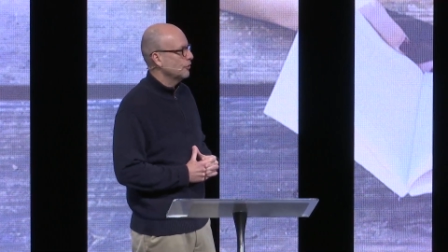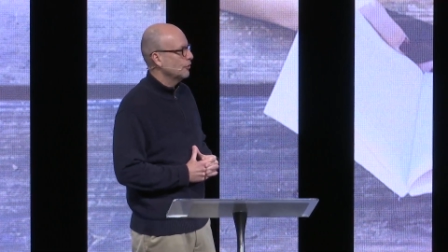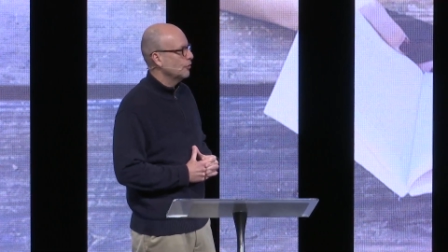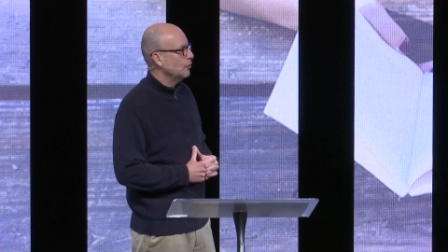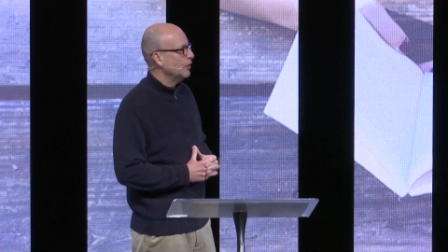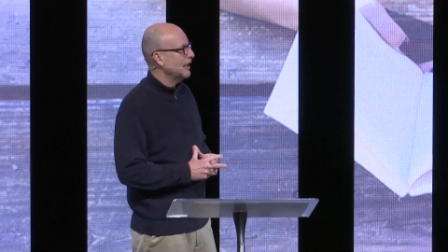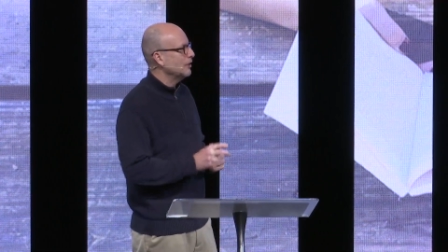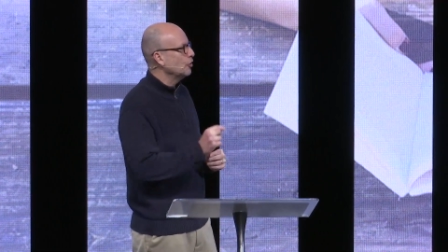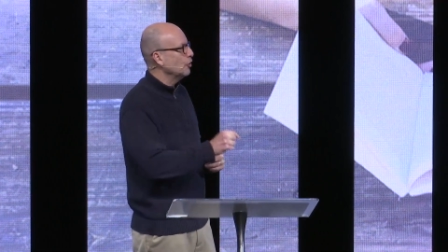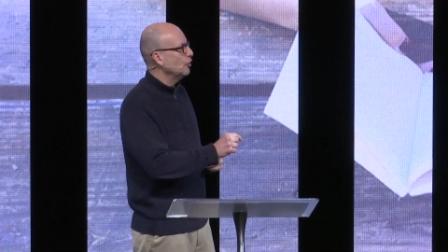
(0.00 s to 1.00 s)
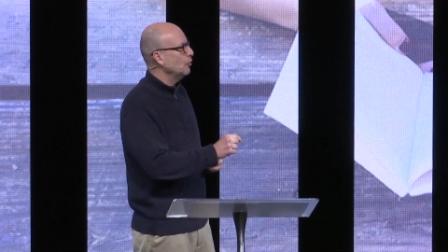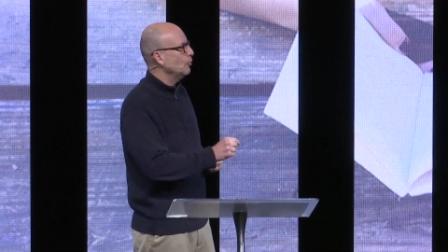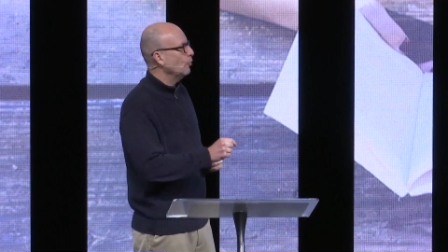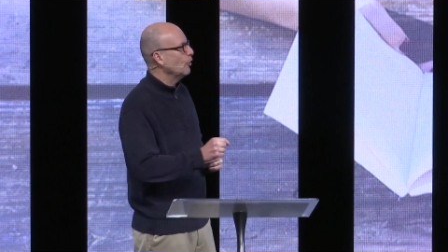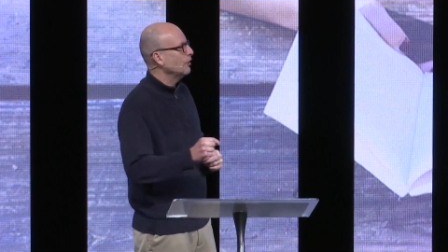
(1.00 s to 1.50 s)
who he knew
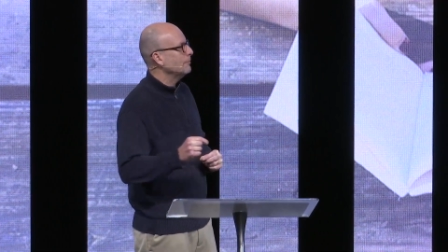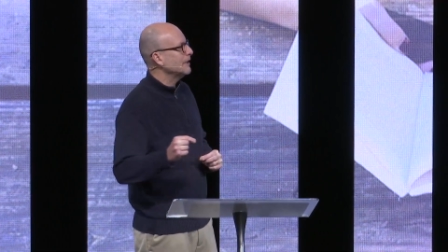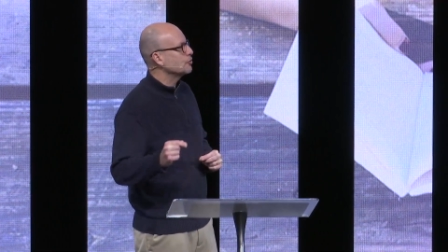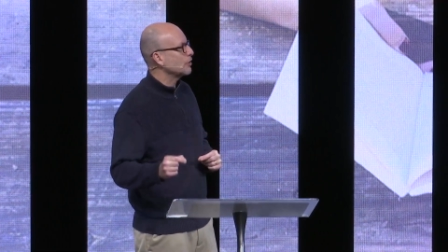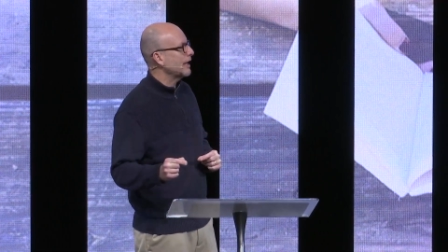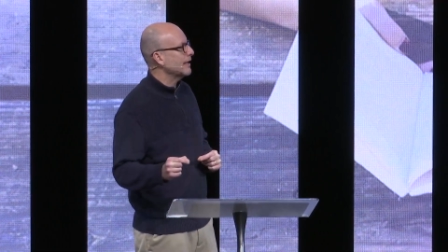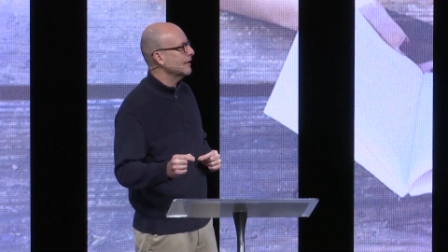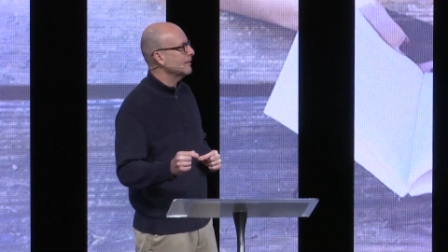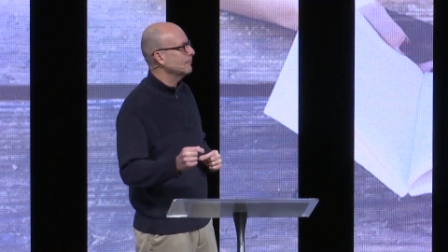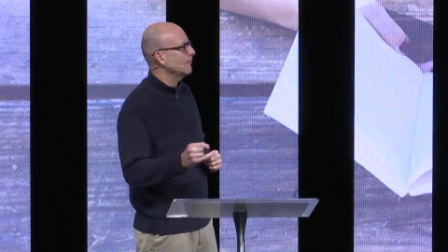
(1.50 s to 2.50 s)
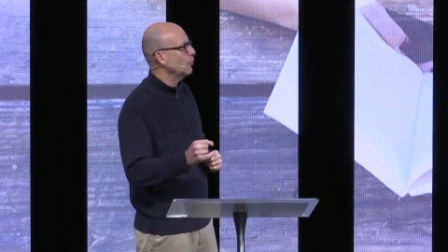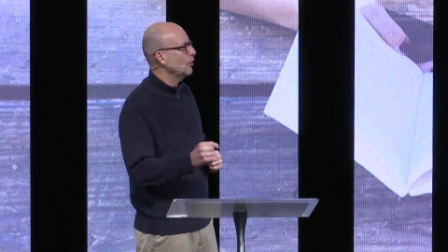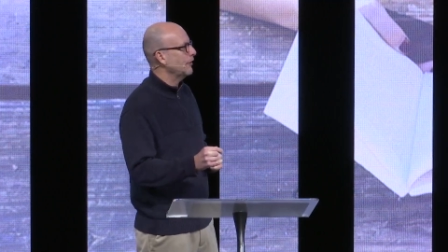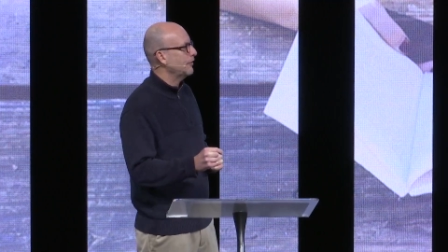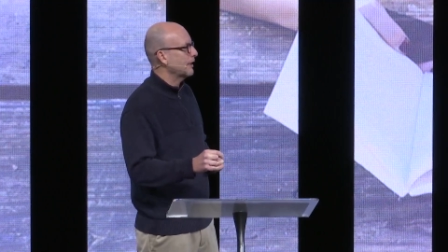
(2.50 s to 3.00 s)
would betray him
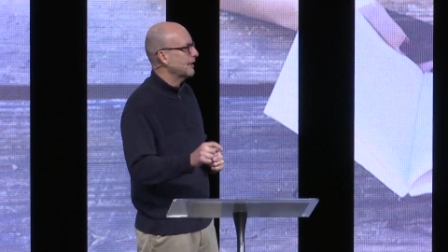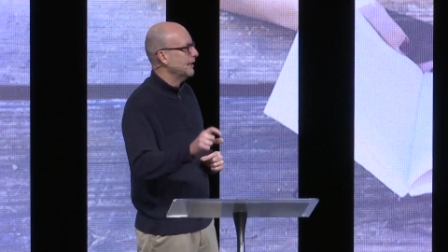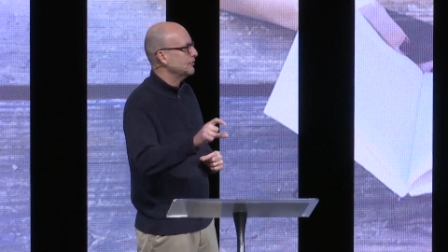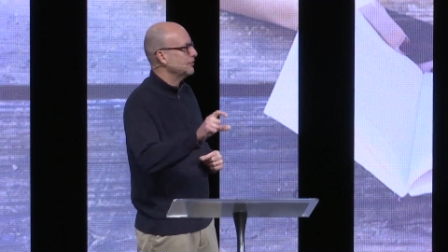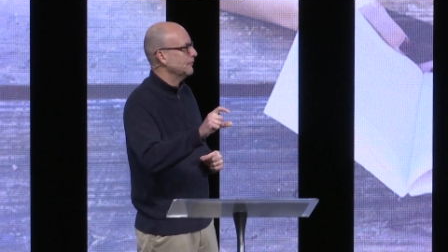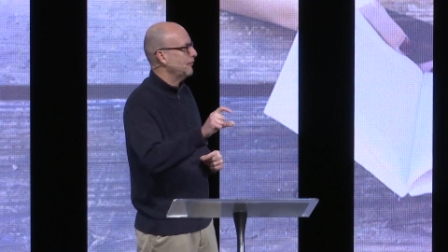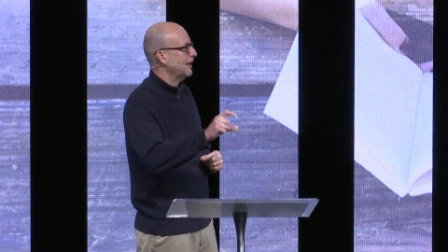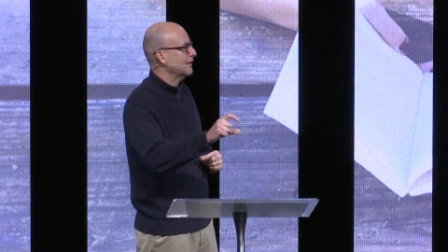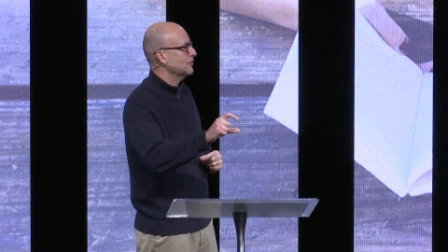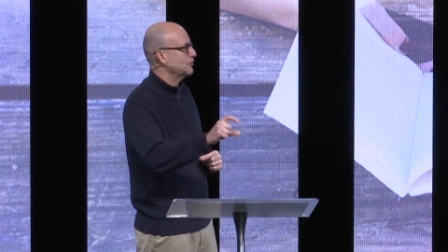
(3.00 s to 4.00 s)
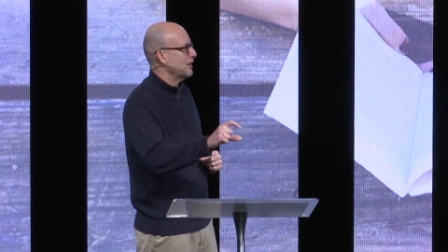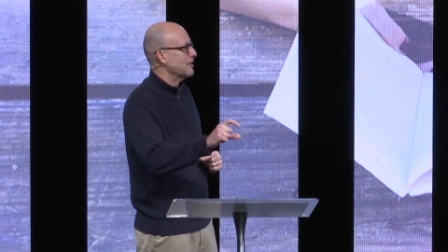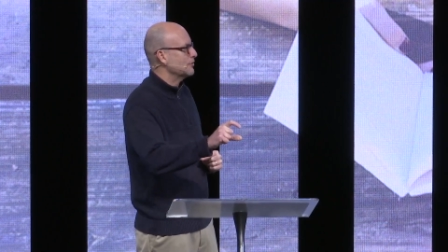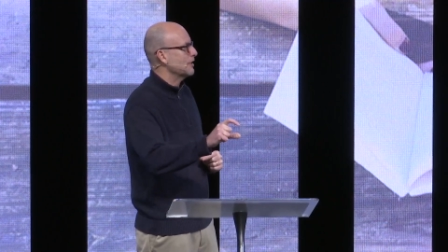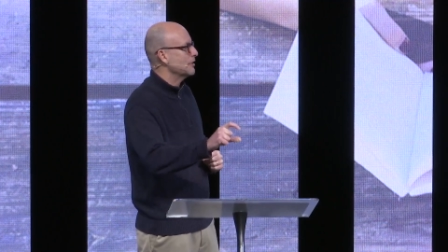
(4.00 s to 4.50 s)
with a kiss. In fact, it
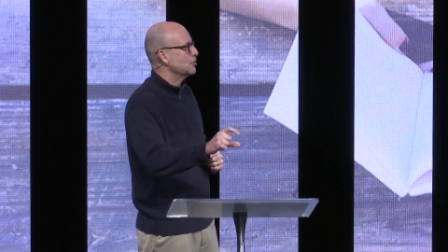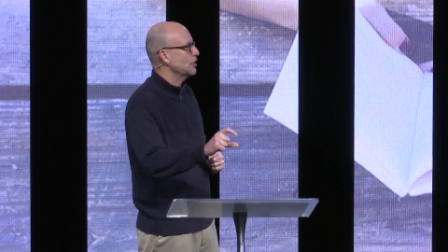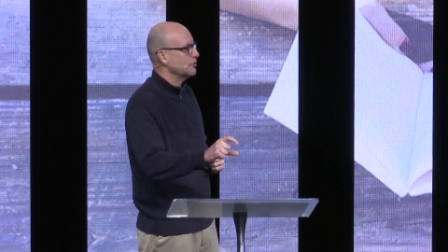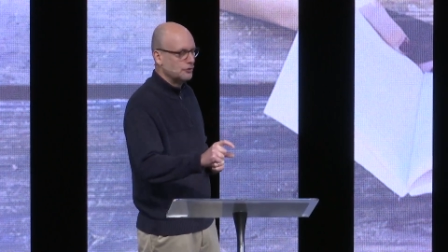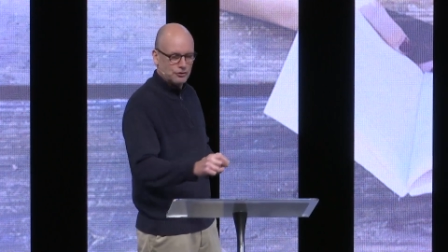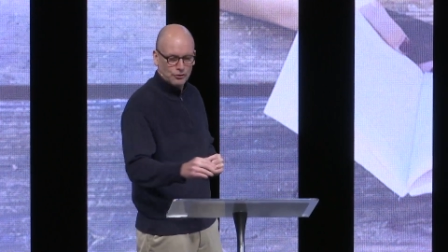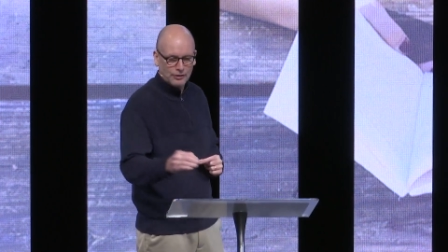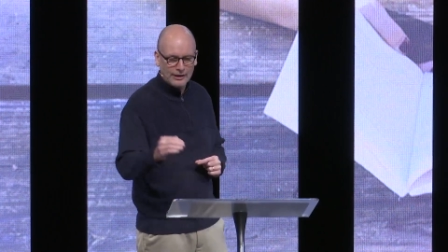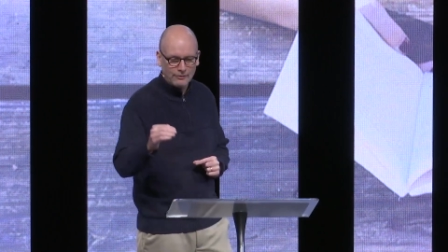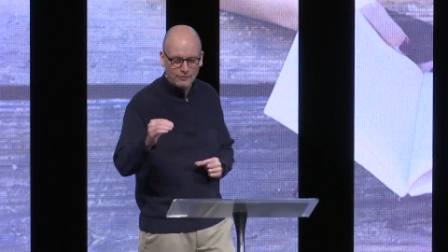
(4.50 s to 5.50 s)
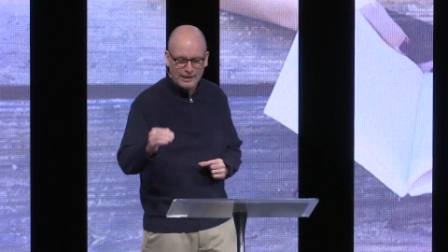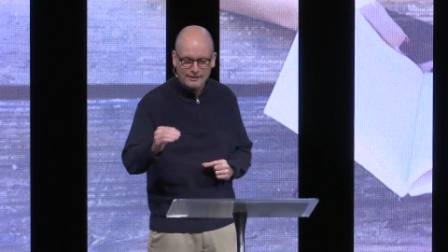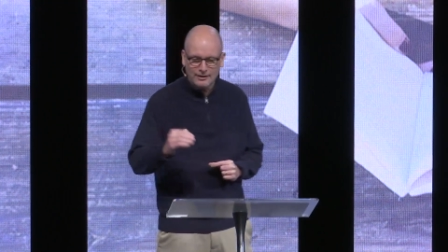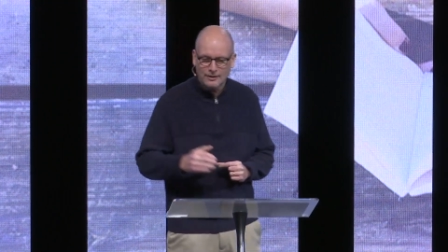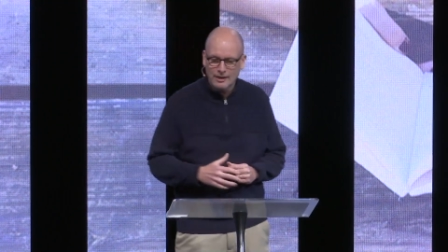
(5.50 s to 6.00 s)
says that Jesus knew that right
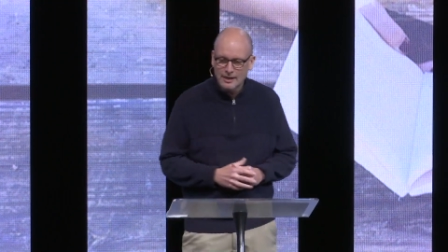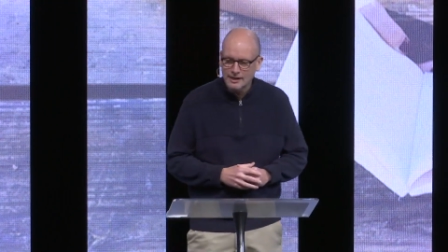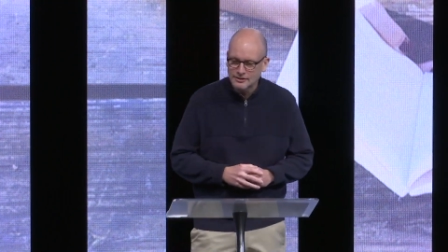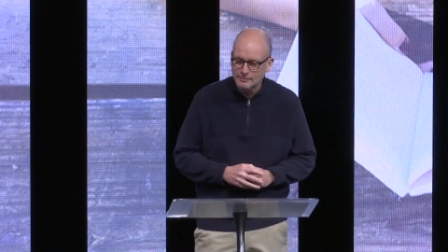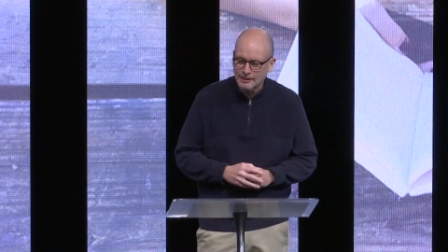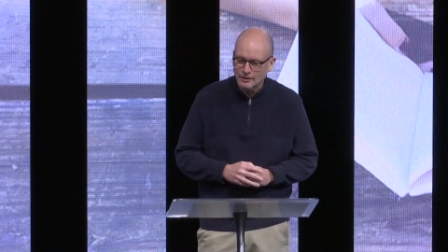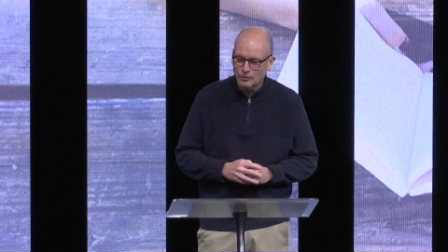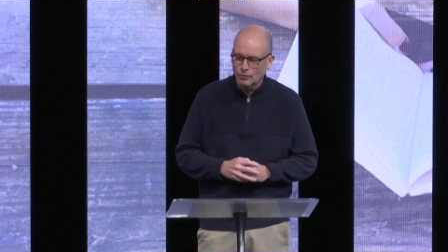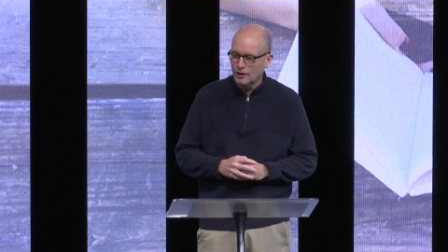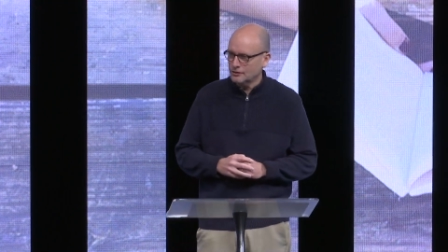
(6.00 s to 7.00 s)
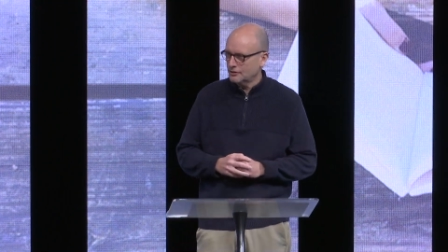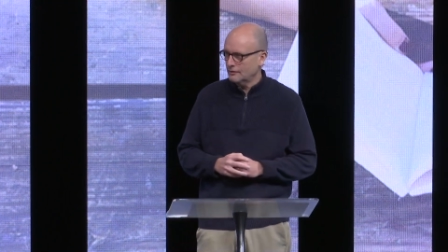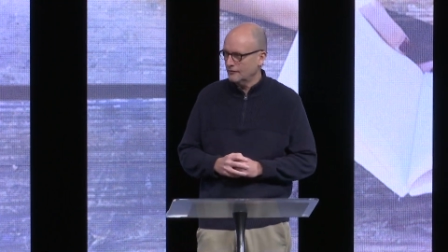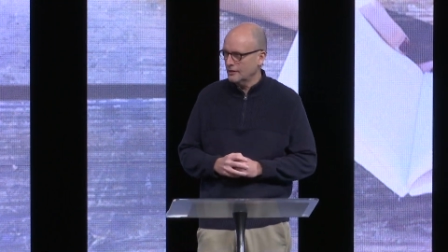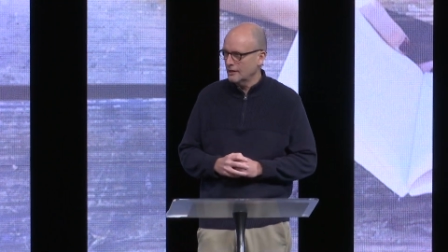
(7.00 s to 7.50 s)
there as he began to wash their
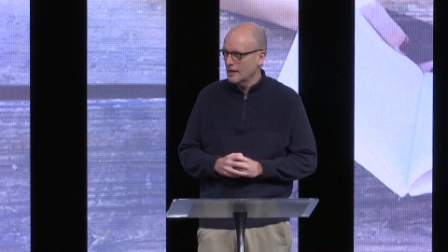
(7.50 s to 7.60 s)
feet.